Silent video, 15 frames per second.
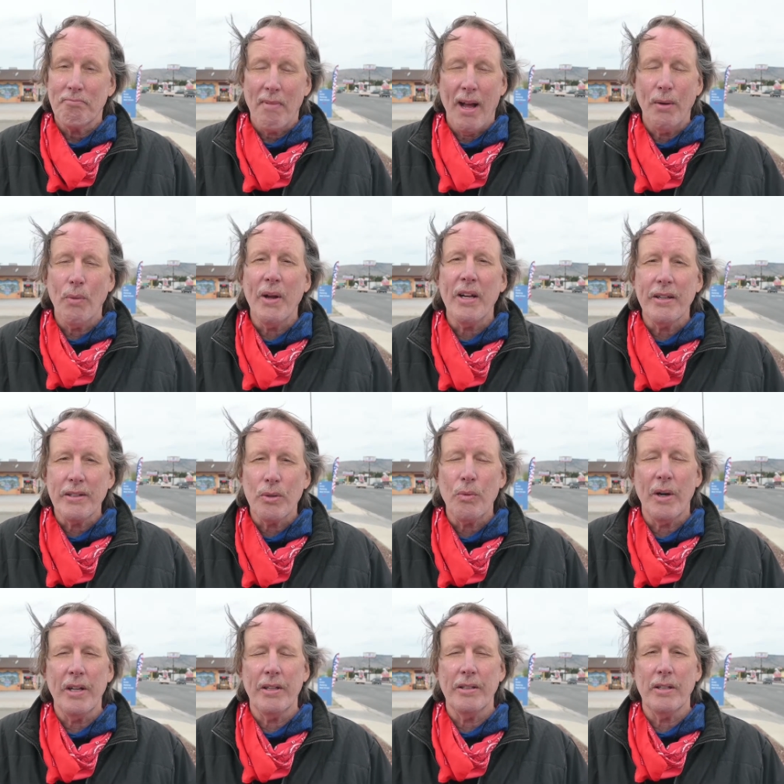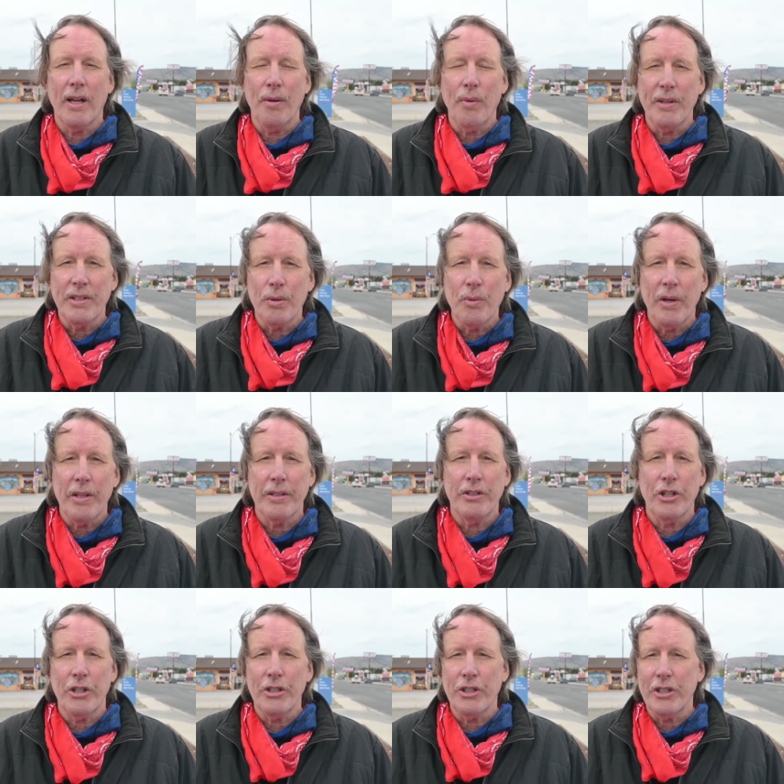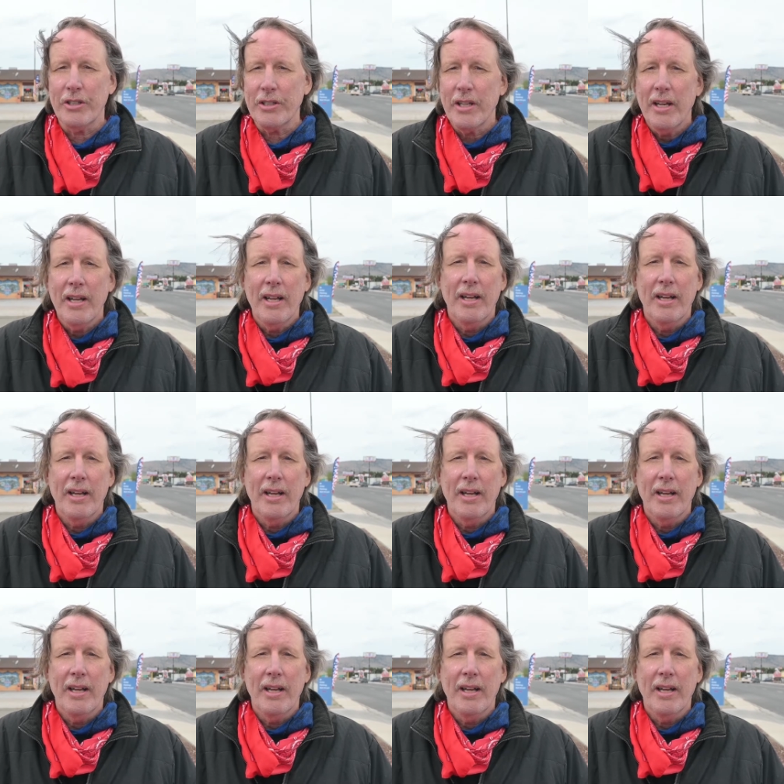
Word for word: I went into one of the, I went to one of the churches,